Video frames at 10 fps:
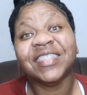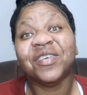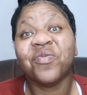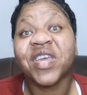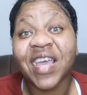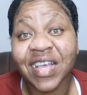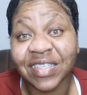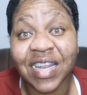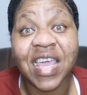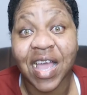The
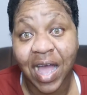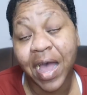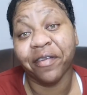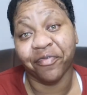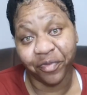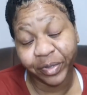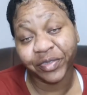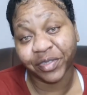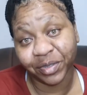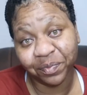weakest link at the
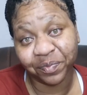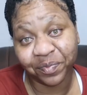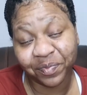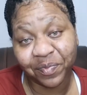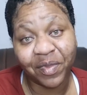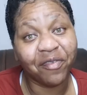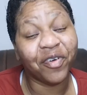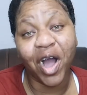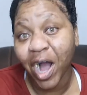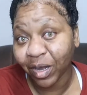front. For
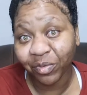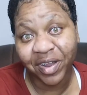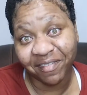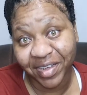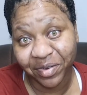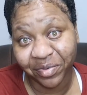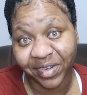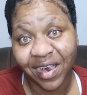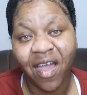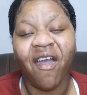all who never
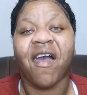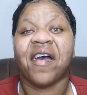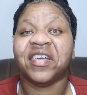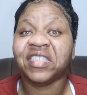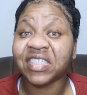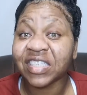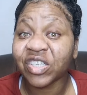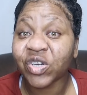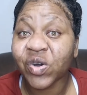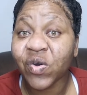know. And then
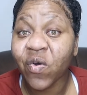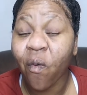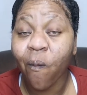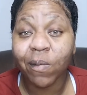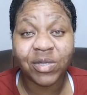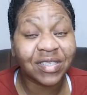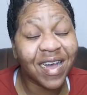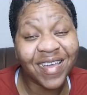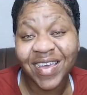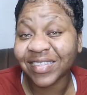now, when we
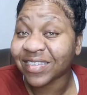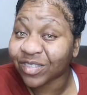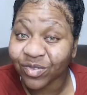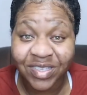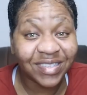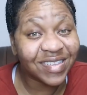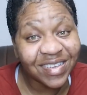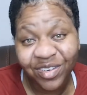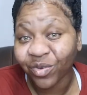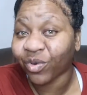start getting to the
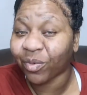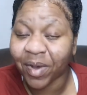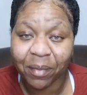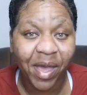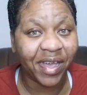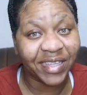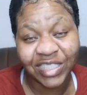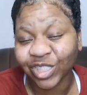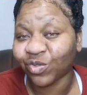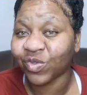thing, no man, me
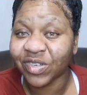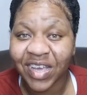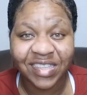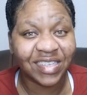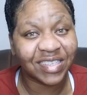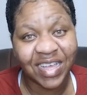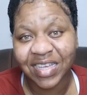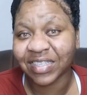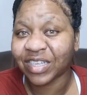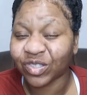get into the
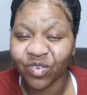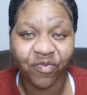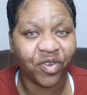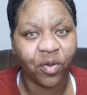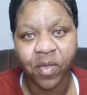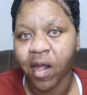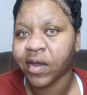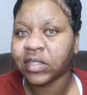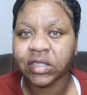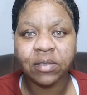exercise and stuff, you know.
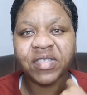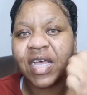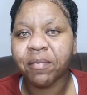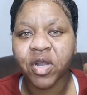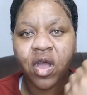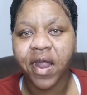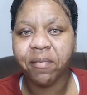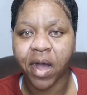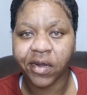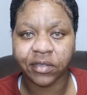Him send me down at the
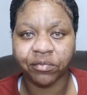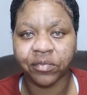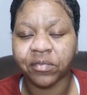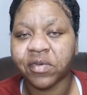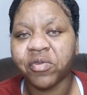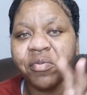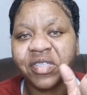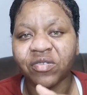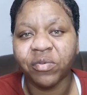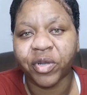back. Him not
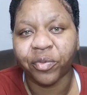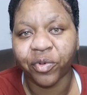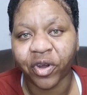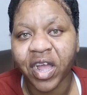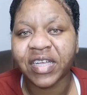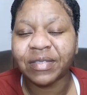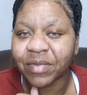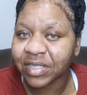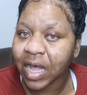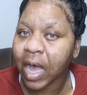visit me no more because
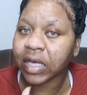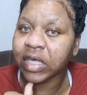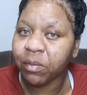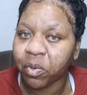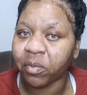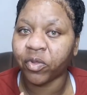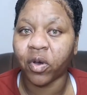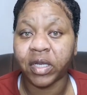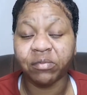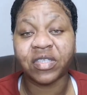me start keep up
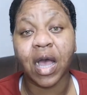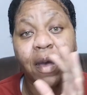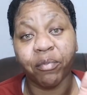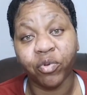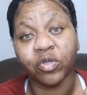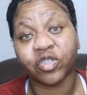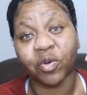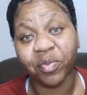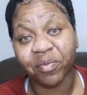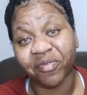now. And him start pull
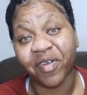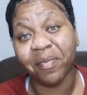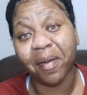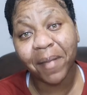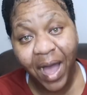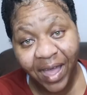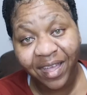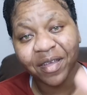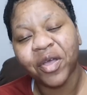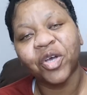some people from the
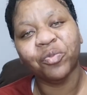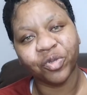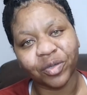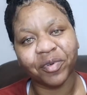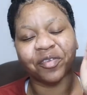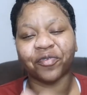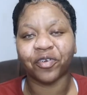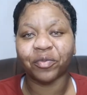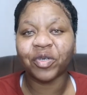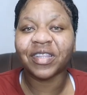back, put up at the
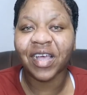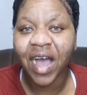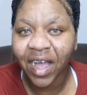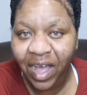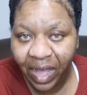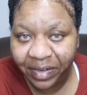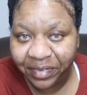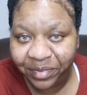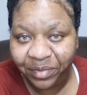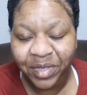front. But thank
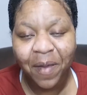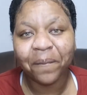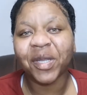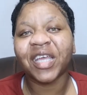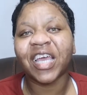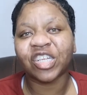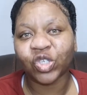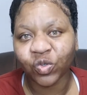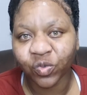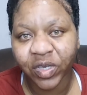God, when he
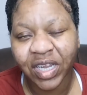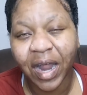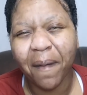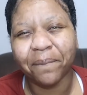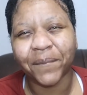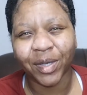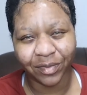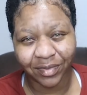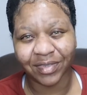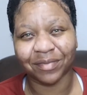get you within a
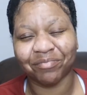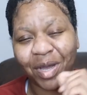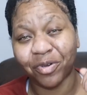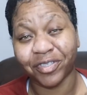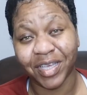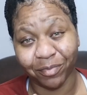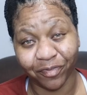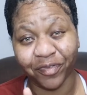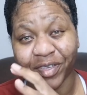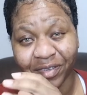month, I was able
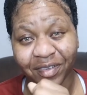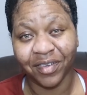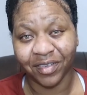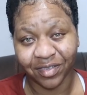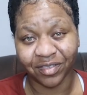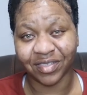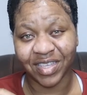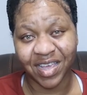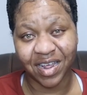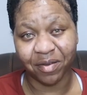to
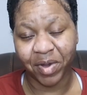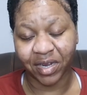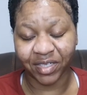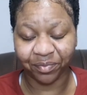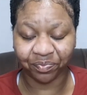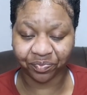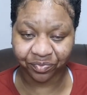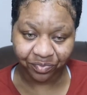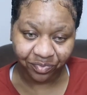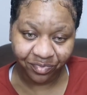stay at the back.
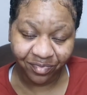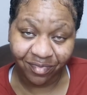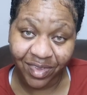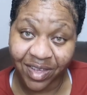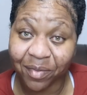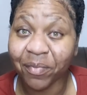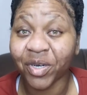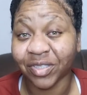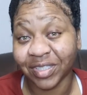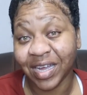
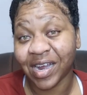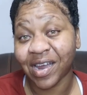But